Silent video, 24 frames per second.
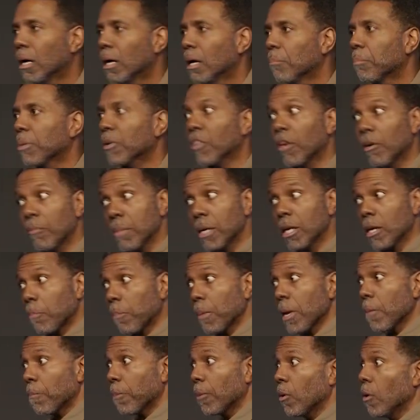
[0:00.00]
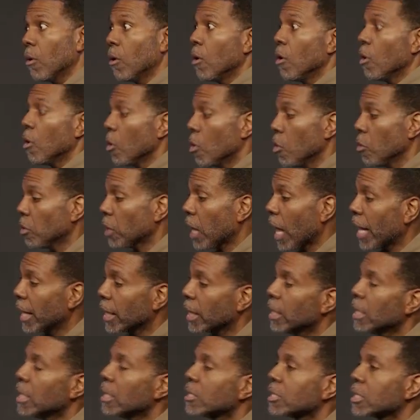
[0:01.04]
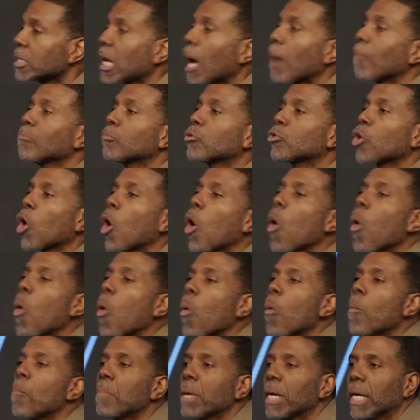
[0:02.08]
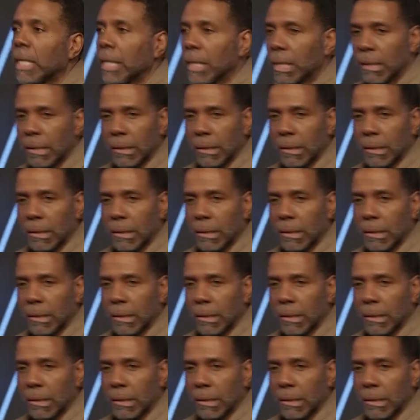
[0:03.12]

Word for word: But there are many people who like, something told me.